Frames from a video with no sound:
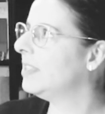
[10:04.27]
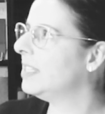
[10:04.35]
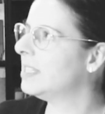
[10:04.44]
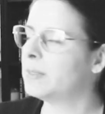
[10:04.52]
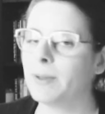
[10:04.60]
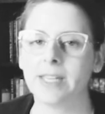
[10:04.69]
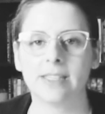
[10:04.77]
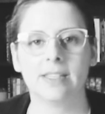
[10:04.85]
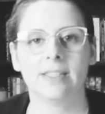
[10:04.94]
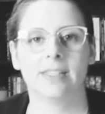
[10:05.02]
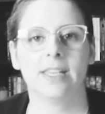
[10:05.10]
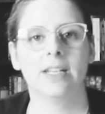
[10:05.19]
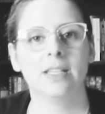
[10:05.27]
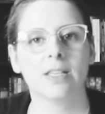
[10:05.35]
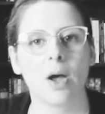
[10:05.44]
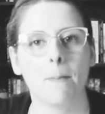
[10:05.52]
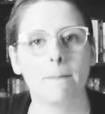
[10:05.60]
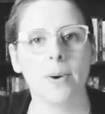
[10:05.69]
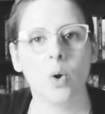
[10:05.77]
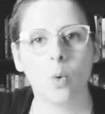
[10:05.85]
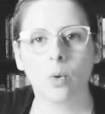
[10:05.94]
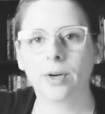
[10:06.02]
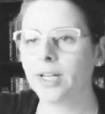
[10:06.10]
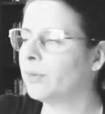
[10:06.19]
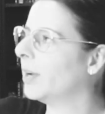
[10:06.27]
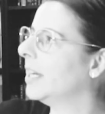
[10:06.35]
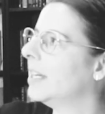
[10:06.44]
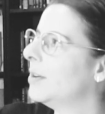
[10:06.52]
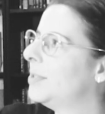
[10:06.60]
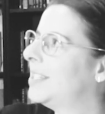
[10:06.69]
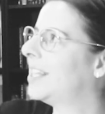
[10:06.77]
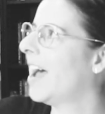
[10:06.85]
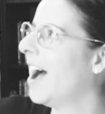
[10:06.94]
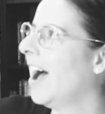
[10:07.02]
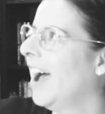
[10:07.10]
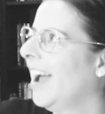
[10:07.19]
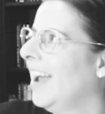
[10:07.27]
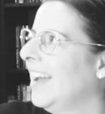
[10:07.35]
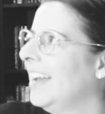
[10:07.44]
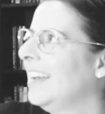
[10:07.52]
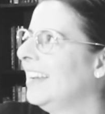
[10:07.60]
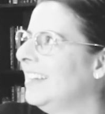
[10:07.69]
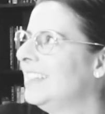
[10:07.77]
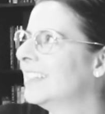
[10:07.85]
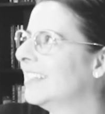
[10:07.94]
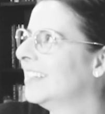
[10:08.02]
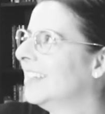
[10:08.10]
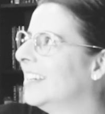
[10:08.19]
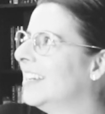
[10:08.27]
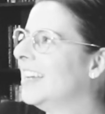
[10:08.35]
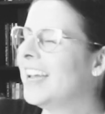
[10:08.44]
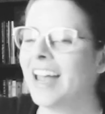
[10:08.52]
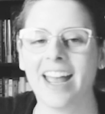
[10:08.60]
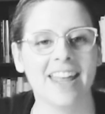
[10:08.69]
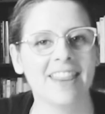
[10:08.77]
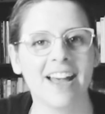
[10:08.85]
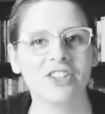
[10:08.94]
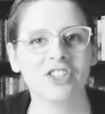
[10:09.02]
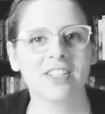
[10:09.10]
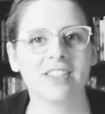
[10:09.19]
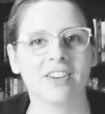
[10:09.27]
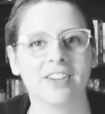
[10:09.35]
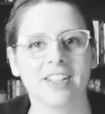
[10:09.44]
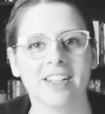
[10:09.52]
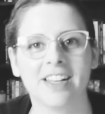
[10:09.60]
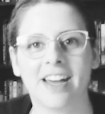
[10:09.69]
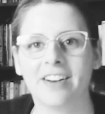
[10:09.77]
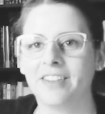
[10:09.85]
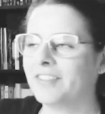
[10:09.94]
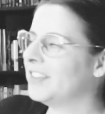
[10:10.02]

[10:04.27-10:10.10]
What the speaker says: these spaces. It is pouring rain outside. And that just started. I don't know